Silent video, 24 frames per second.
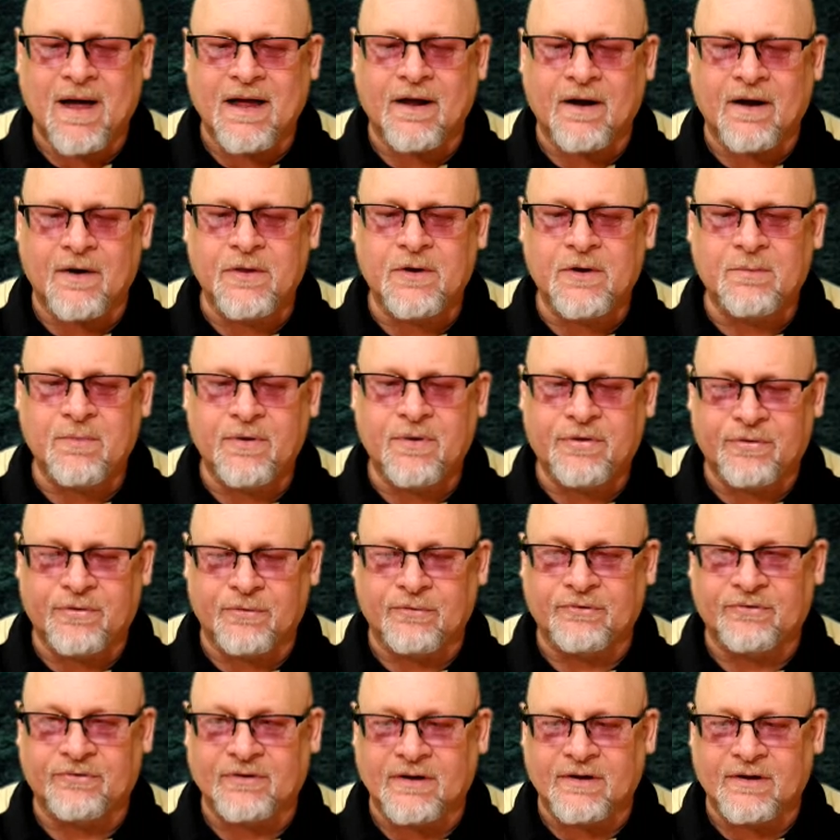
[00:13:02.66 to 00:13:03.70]
by other
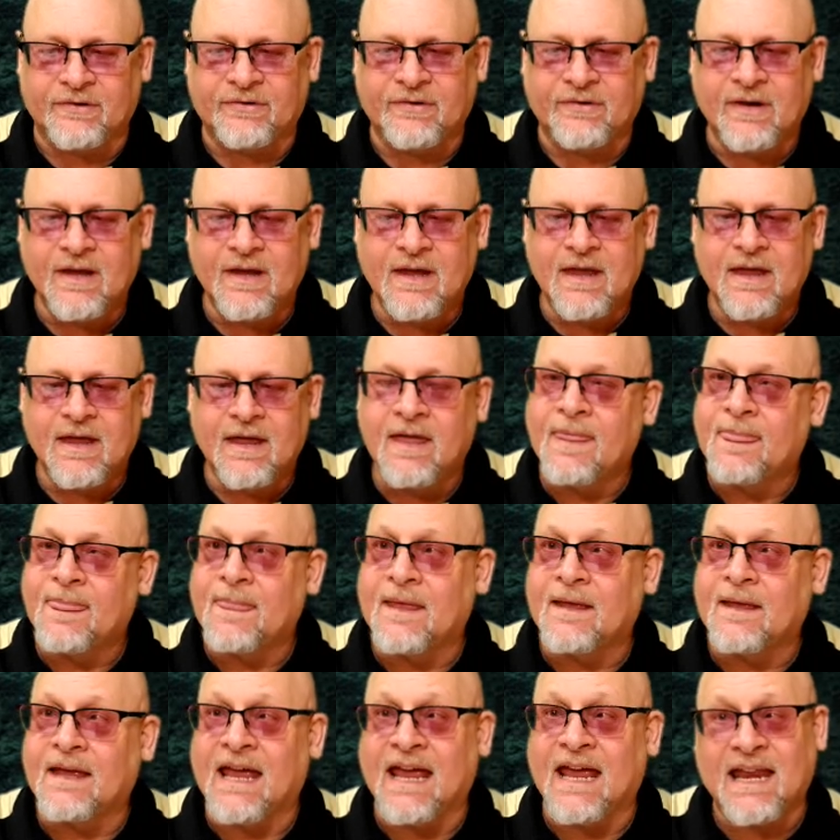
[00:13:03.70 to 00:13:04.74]
Methuselahs.
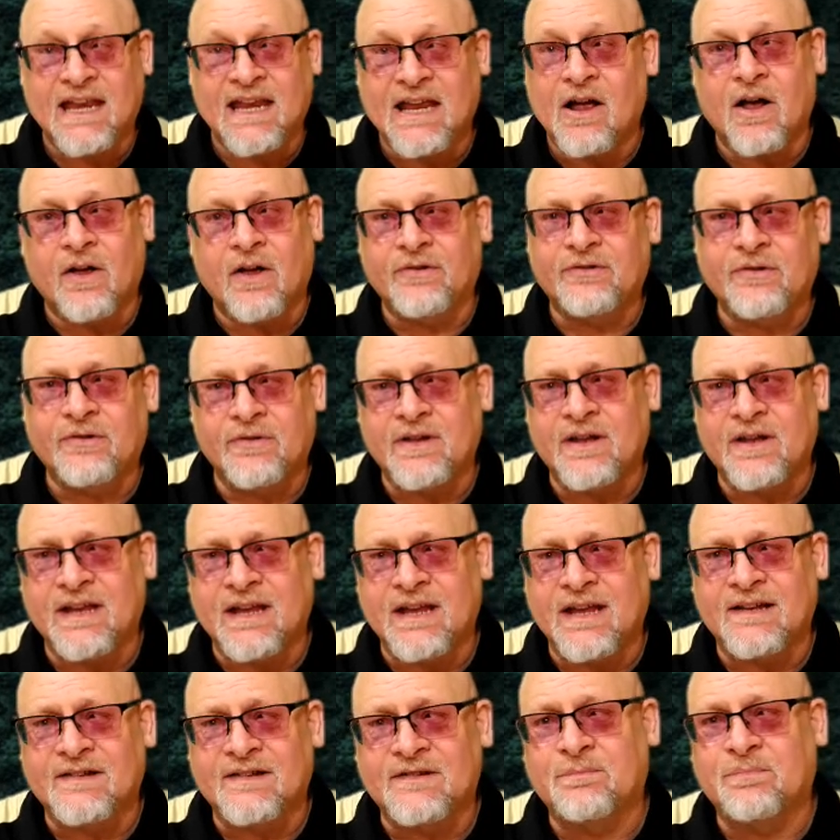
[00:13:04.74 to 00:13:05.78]
And he also
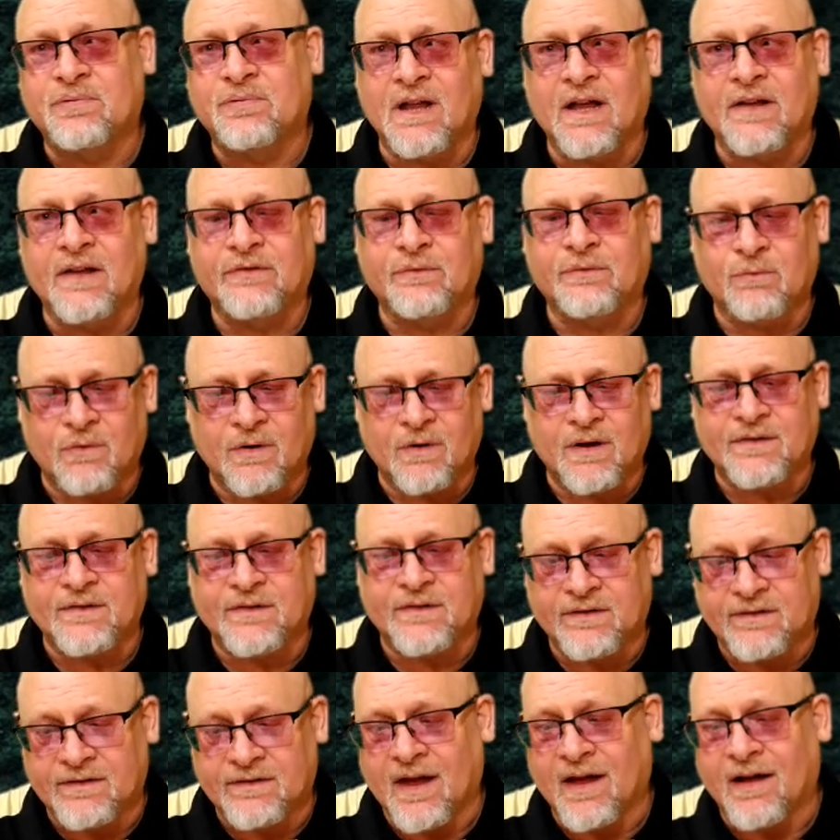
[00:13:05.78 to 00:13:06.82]
then gets
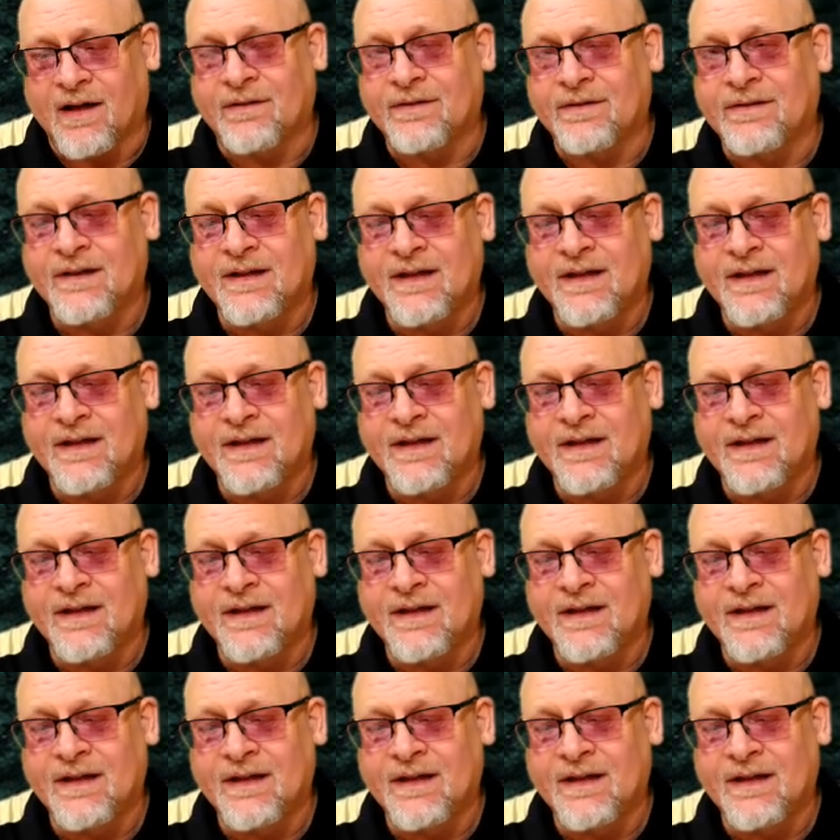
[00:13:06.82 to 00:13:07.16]
+1 stealth.